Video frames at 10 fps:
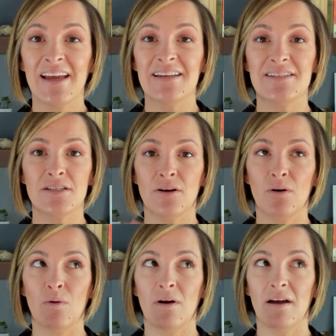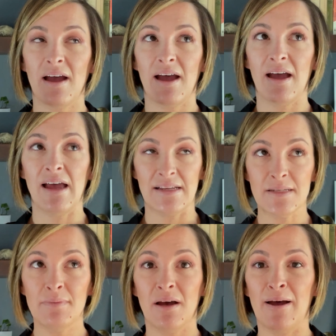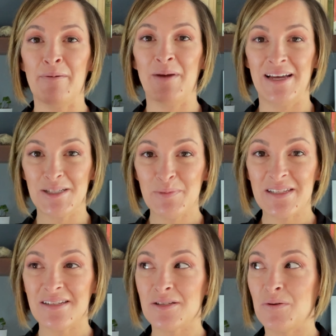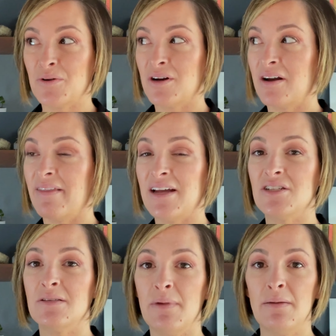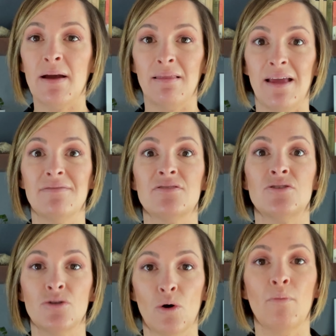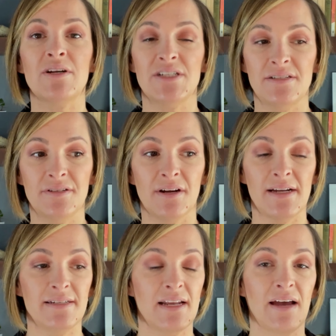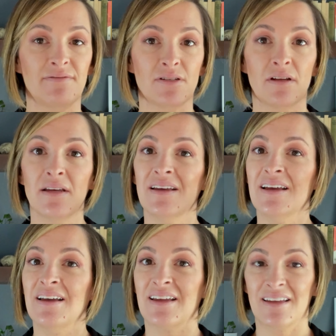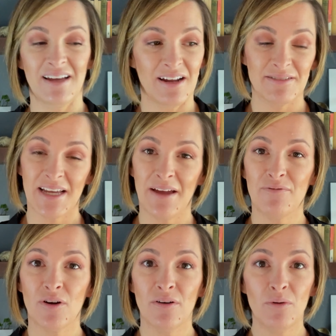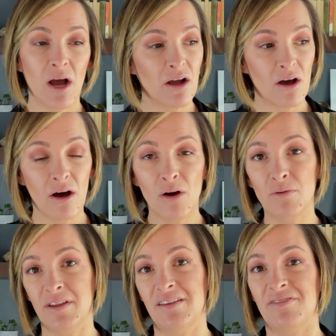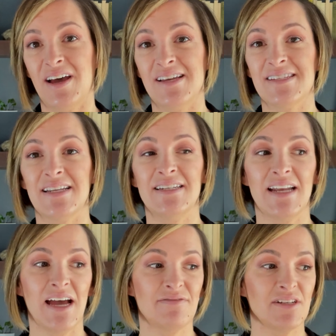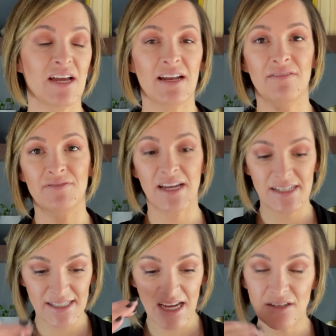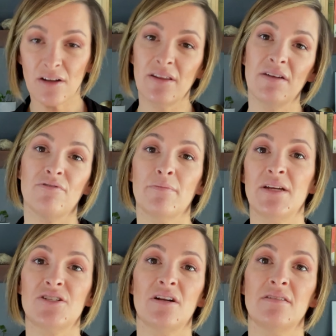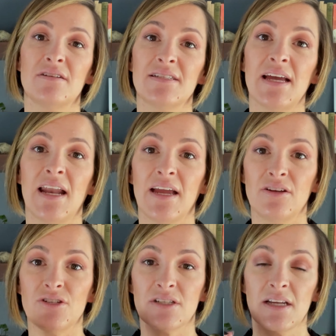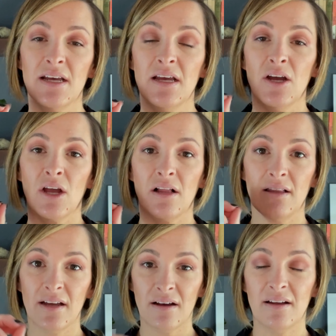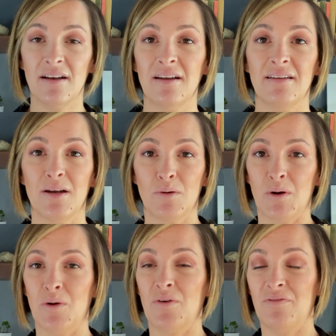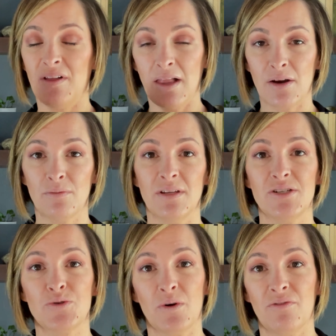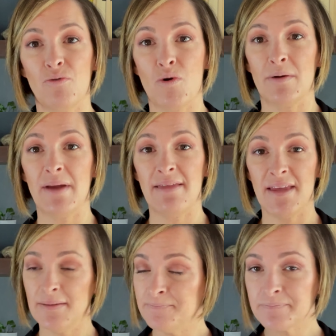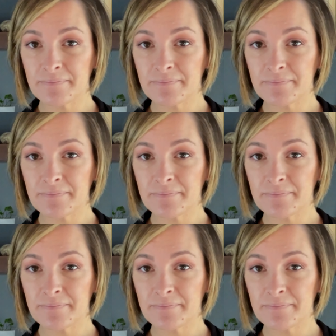And so as a mom, as a business owner, that just made my life so much easier. I didn't have to get out time for a call really fast. I didn't have to kind of dissect all the information on their site. I could just click on get a quote, fill out a really short form, and then